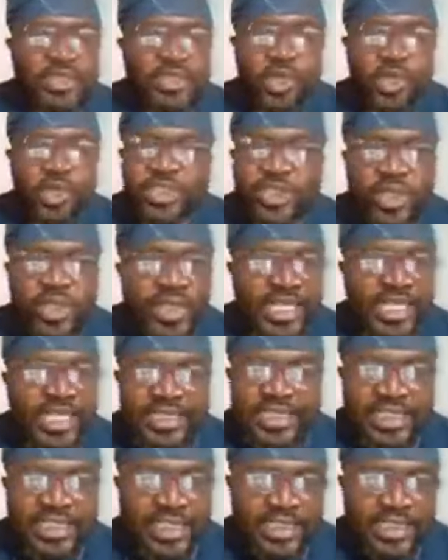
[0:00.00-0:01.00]
Governance
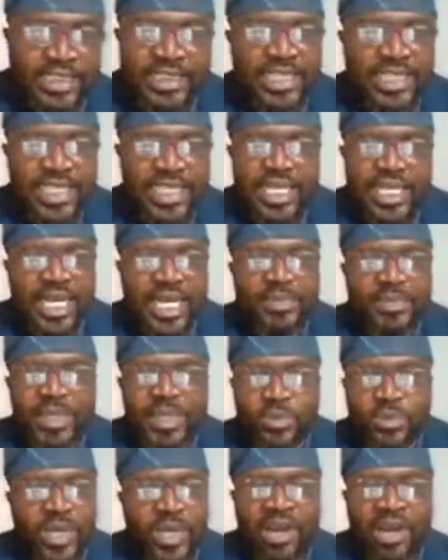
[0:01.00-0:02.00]
does not exist.
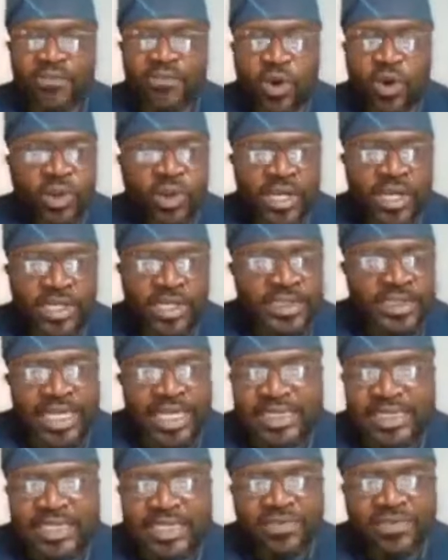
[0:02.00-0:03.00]
I mean, we have
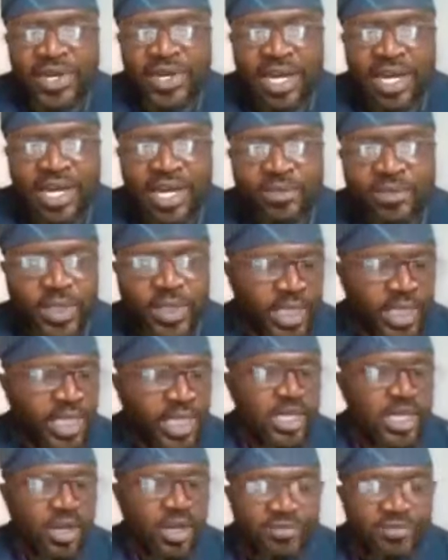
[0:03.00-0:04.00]
all learned that in a very
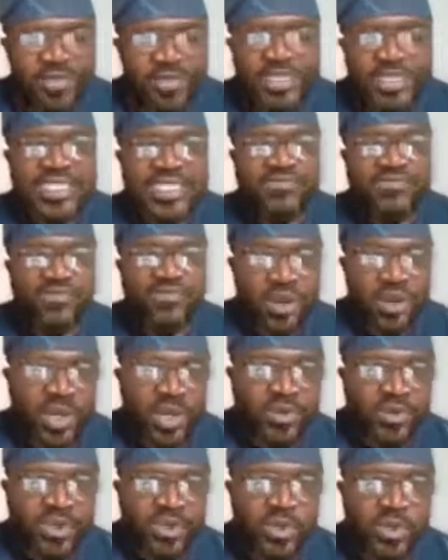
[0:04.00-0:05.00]
hard way.
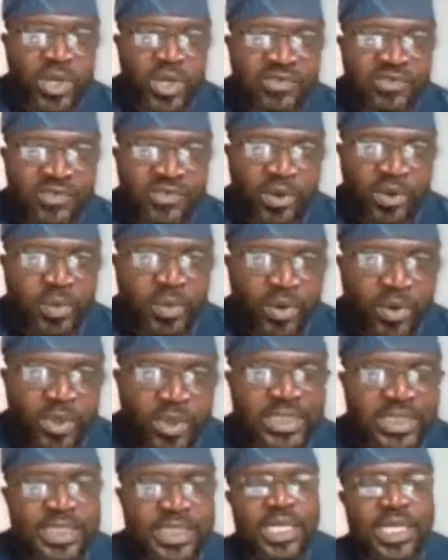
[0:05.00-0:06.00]
Governance is very
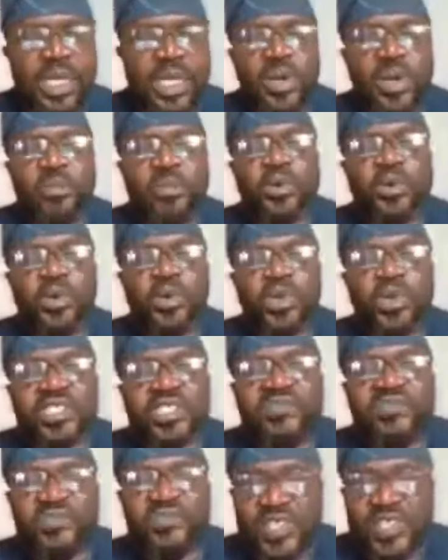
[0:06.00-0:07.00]
important.
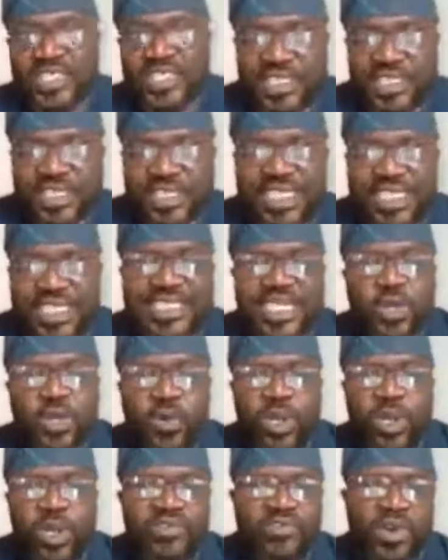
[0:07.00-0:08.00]
Product fit
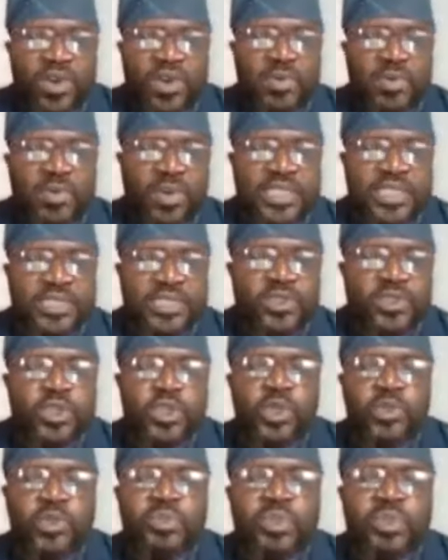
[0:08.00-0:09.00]
is equally very
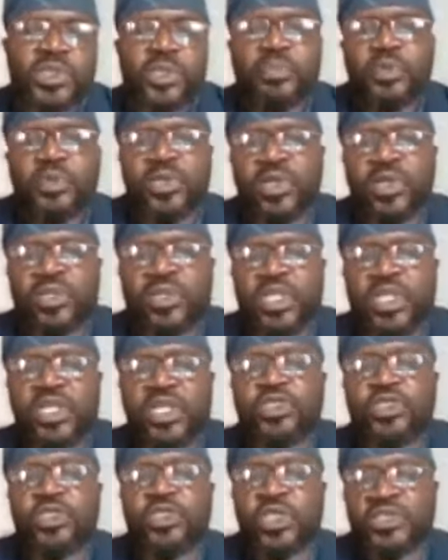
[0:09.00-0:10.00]
important. So you don't build a
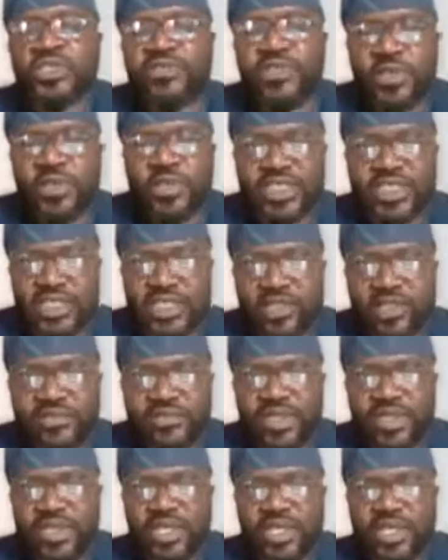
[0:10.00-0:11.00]
product just
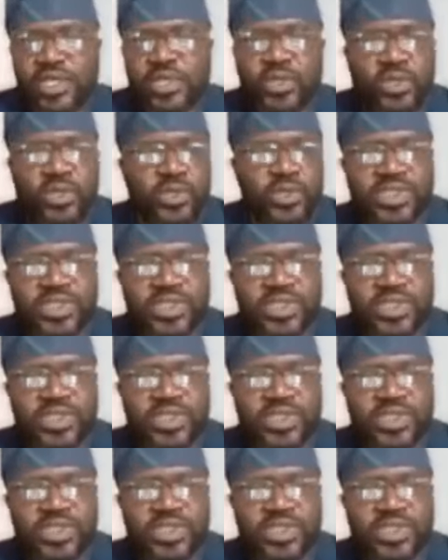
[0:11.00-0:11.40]
for yourself.